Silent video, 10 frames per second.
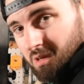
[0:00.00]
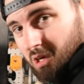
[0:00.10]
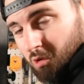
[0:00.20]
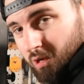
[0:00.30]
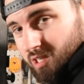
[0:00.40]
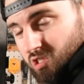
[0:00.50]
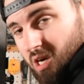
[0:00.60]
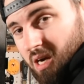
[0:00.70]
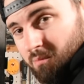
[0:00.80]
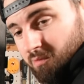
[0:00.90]
a great
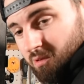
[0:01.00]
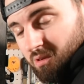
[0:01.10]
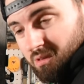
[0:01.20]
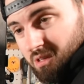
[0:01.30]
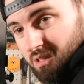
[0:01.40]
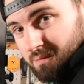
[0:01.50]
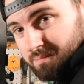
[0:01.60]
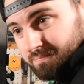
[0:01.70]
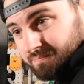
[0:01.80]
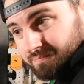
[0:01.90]
job for um,